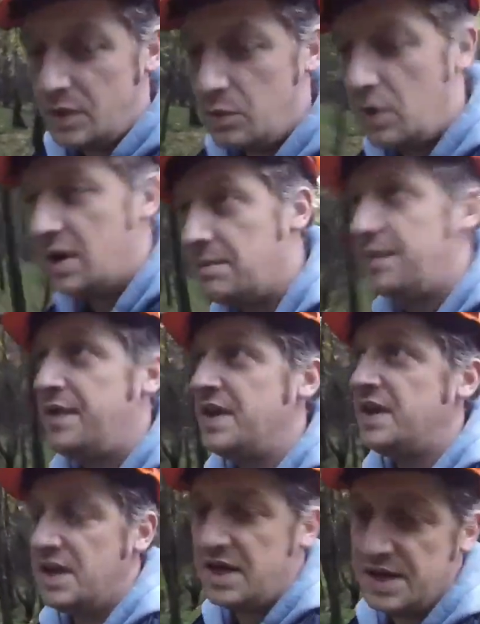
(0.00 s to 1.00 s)
What I'm
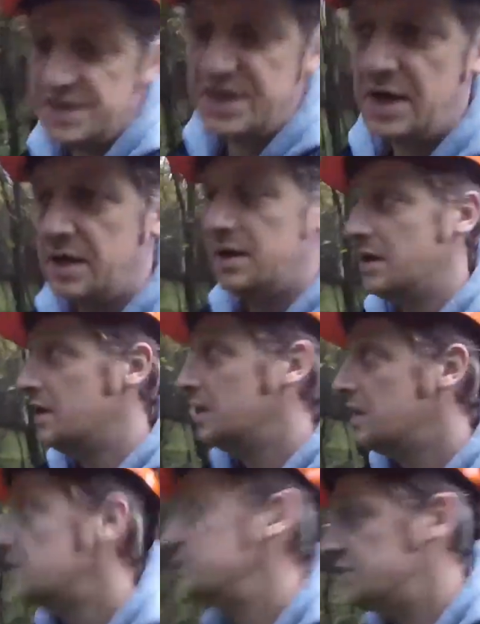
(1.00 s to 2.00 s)
thinking is,
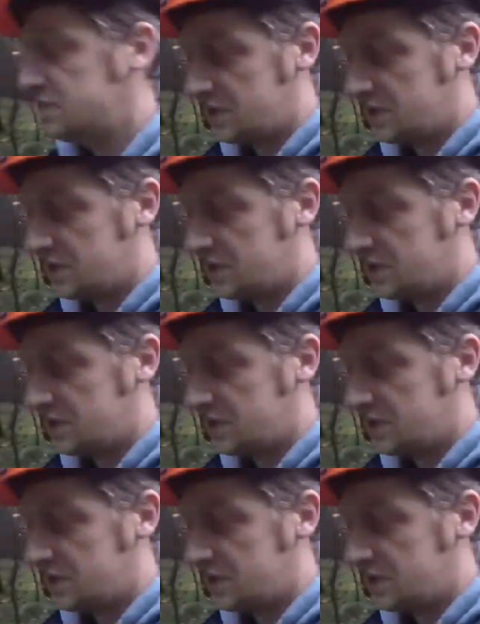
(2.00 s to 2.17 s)
just